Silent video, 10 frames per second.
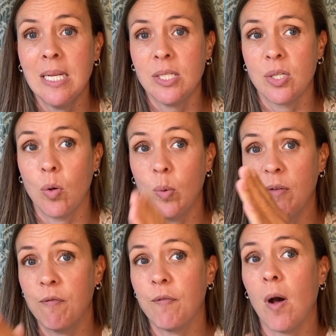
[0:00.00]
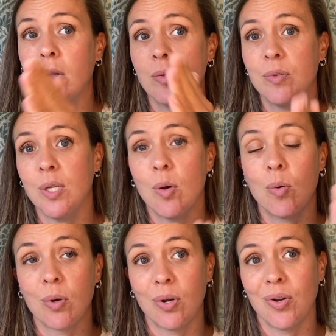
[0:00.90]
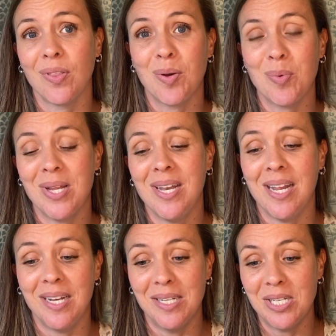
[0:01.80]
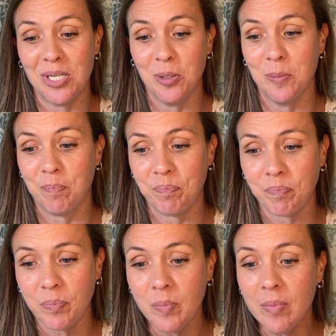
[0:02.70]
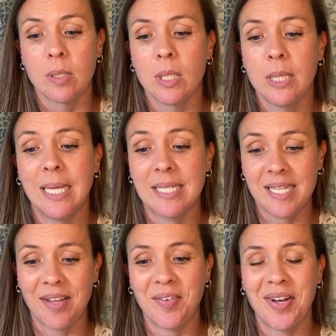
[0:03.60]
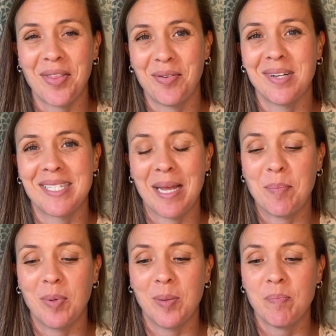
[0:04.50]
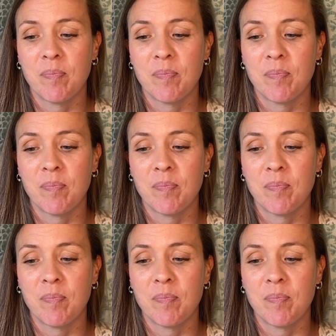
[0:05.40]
So we followed the order that we needed to. Let's give another example.